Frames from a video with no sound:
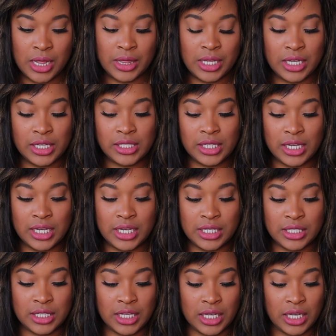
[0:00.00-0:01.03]
This
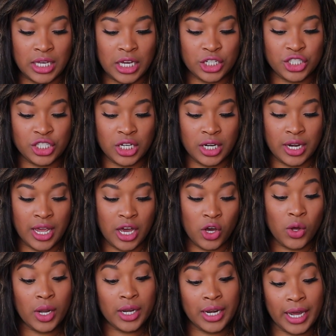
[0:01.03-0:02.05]
is the
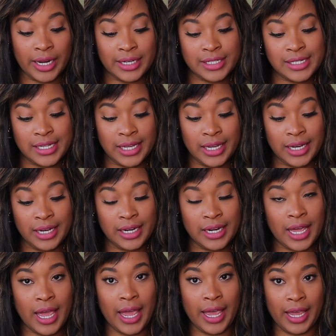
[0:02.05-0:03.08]
Chanel 19
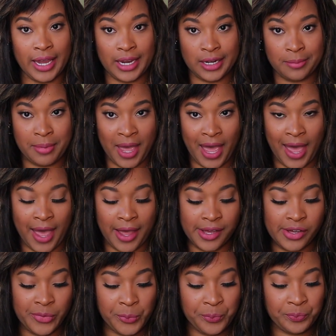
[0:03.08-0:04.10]
handbag,